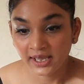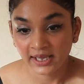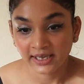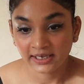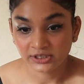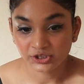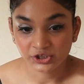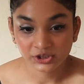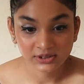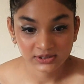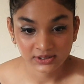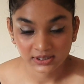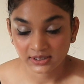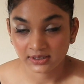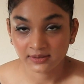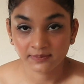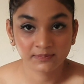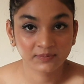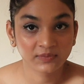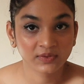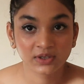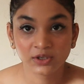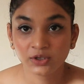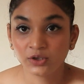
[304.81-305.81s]
It just
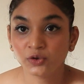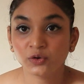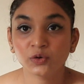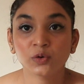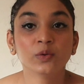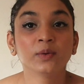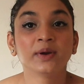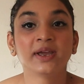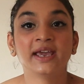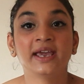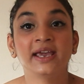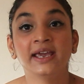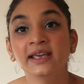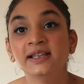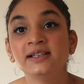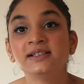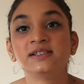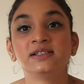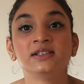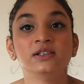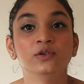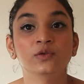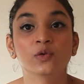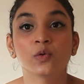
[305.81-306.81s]

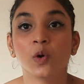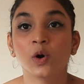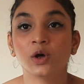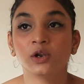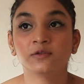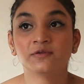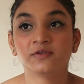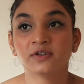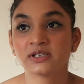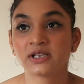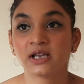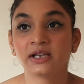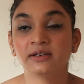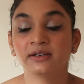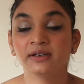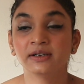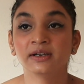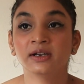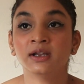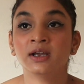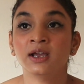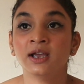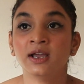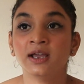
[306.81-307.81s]
hits you all of a
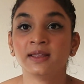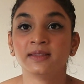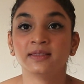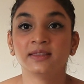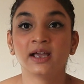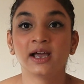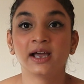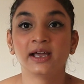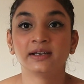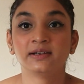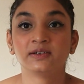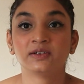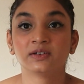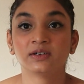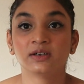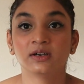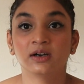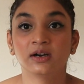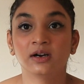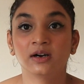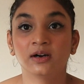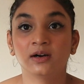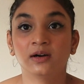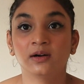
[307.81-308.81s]
sudden, that
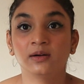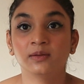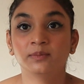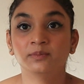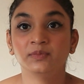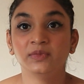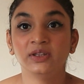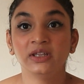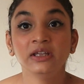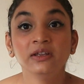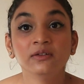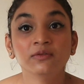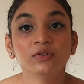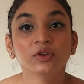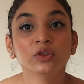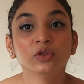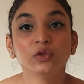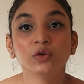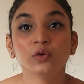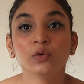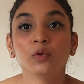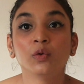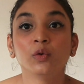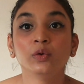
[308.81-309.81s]

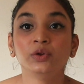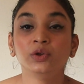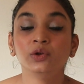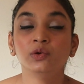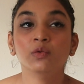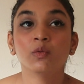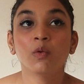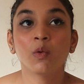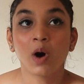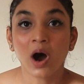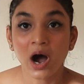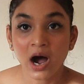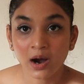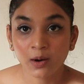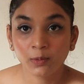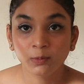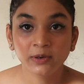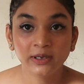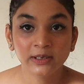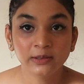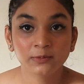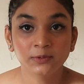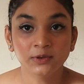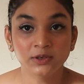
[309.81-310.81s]
even though you are
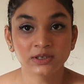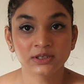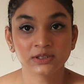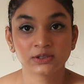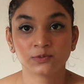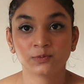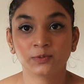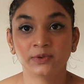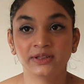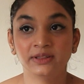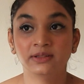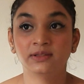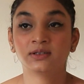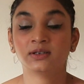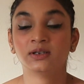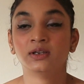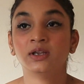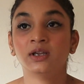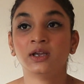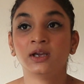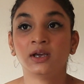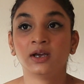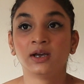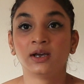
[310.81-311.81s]
well versed with
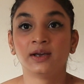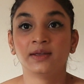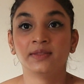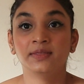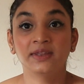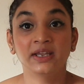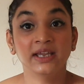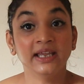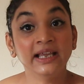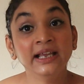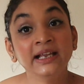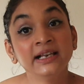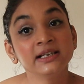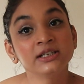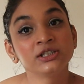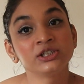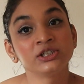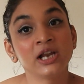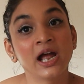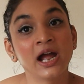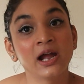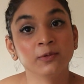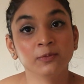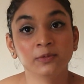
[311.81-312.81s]
the
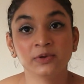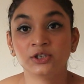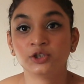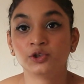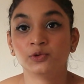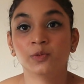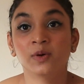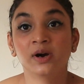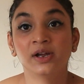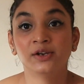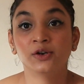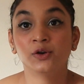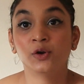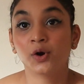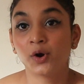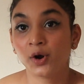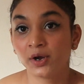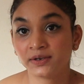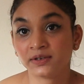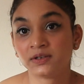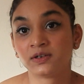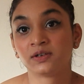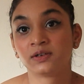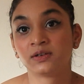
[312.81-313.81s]
English language, you are
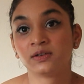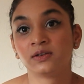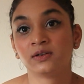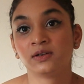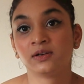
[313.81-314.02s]
not